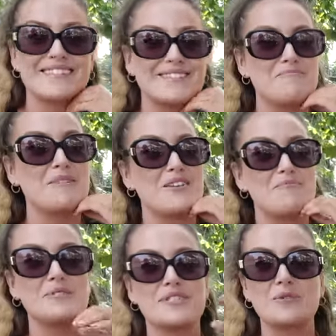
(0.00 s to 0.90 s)
It's
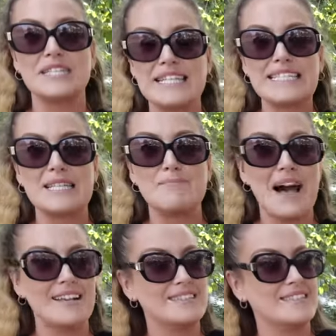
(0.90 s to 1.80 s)
unbelievable. So 60
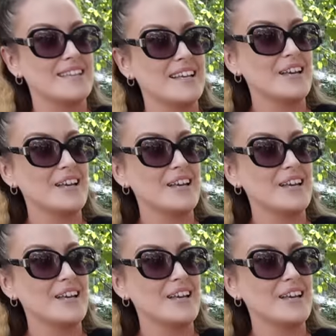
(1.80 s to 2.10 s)
bahts,